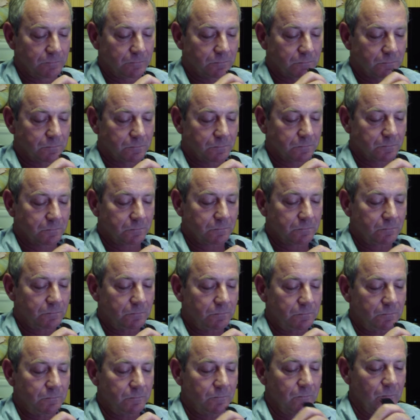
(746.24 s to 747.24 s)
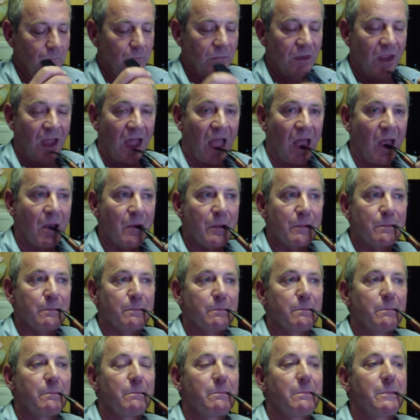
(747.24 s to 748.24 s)

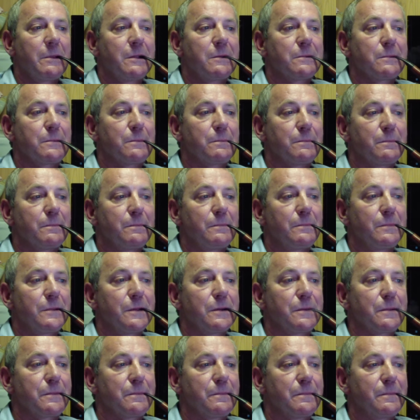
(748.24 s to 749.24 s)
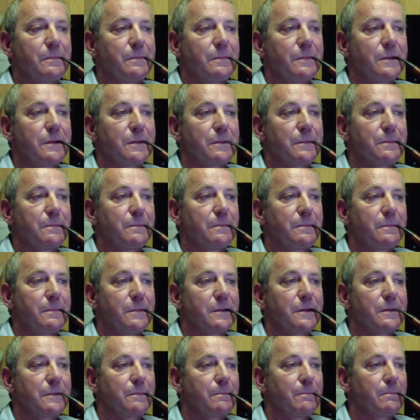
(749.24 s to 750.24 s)

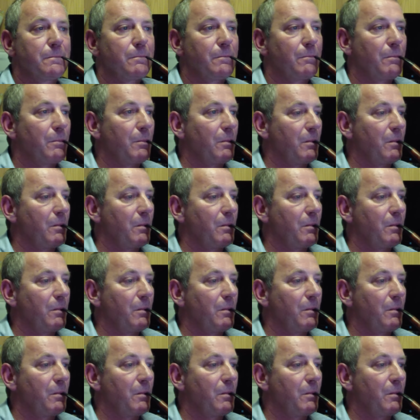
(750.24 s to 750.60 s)
(no one is talking)